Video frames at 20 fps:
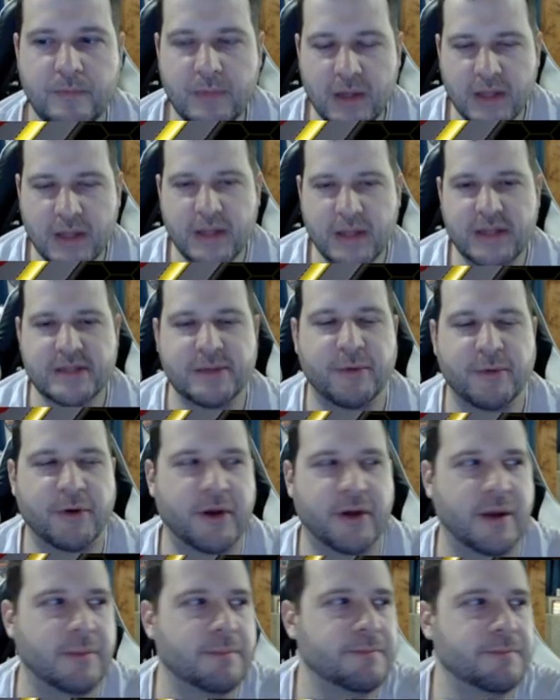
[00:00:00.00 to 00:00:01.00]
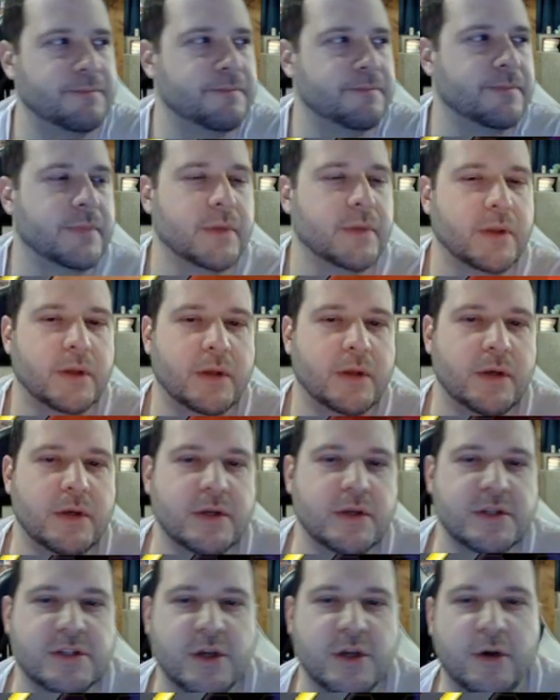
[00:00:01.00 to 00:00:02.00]
And that's the ball game.
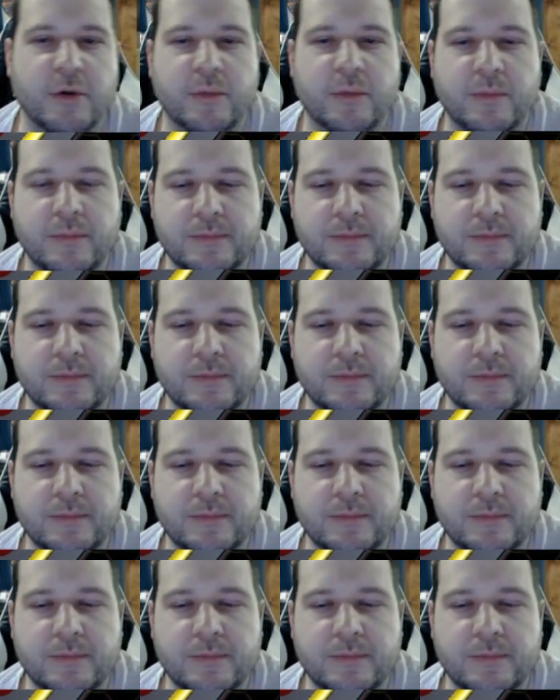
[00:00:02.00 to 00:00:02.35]
So